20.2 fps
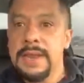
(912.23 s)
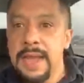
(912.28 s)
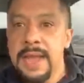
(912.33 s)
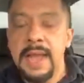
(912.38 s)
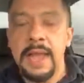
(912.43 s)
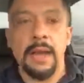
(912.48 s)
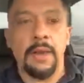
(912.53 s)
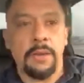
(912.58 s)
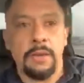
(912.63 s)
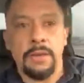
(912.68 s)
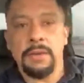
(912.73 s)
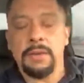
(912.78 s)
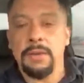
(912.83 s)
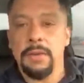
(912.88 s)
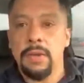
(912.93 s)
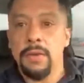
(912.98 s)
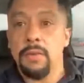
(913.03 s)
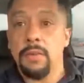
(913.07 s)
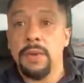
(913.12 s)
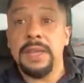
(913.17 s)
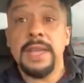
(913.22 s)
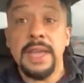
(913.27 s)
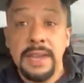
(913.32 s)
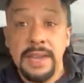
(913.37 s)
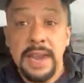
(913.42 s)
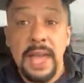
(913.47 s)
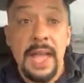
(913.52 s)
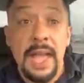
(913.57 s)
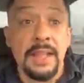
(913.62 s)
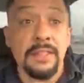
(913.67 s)
Now, we
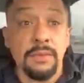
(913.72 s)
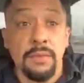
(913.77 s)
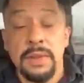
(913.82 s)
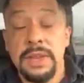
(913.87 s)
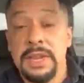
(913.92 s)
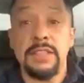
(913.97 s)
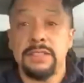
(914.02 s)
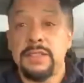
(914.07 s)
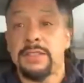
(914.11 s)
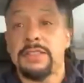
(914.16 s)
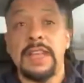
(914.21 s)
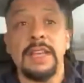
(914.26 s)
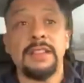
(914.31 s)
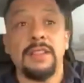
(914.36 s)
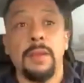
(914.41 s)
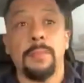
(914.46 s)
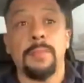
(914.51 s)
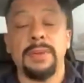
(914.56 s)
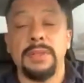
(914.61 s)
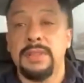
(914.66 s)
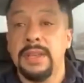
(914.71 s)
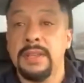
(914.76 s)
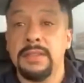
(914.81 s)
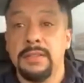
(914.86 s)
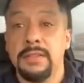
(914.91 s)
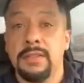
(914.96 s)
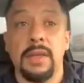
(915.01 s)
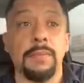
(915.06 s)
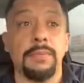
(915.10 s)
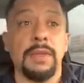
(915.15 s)
need to take the
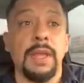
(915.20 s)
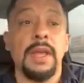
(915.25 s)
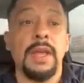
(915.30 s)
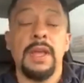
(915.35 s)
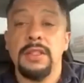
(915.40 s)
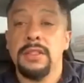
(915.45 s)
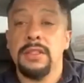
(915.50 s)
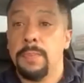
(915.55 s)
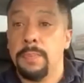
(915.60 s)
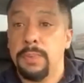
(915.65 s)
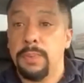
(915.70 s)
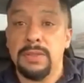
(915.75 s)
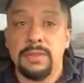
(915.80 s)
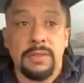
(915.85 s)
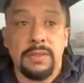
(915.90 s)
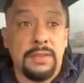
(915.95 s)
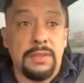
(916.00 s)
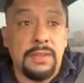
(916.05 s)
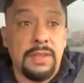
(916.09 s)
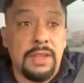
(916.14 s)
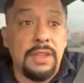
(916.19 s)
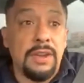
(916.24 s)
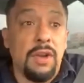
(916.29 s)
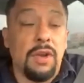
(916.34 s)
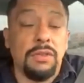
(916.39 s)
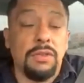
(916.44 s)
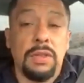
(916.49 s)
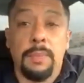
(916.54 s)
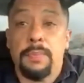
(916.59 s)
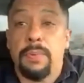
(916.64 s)
predictive, the
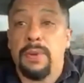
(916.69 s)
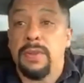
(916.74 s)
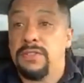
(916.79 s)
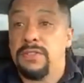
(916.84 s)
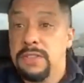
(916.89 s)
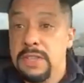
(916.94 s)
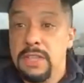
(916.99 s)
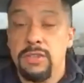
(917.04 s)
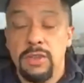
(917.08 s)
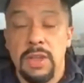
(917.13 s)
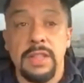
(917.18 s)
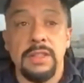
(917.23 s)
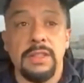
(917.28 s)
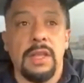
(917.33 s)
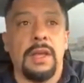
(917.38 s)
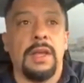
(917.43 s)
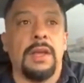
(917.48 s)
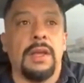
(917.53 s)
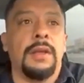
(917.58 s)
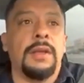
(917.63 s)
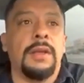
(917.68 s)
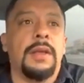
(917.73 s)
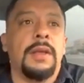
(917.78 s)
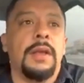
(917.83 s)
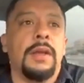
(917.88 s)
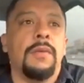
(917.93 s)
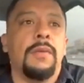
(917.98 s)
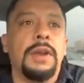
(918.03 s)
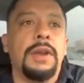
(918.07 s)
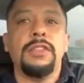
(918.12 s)
procedure,
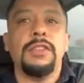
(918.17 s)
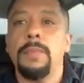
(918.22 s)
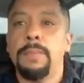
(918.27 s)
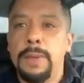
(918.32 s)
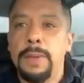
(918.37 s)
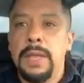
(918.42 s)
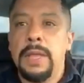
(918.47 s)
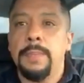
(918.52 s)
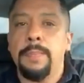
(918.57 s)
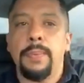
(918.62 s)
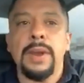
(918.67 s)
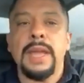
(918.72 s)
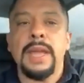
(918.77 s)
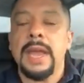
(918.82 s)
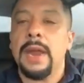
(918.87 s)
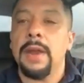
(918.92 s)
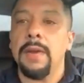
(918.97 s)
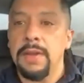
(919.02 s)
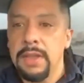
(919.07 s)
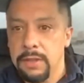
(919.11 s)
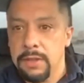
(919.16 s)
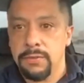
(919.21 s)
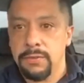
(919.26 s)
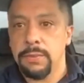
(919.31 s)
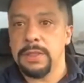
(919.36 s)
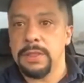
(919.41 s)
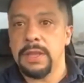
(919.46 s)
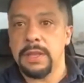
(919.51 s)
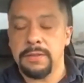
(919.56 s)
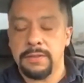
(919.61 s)
and we need to be
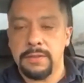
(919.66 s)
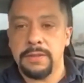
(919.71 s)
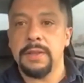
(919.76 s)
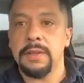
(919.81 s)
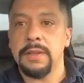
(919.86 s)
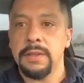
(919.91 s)
precarious with this.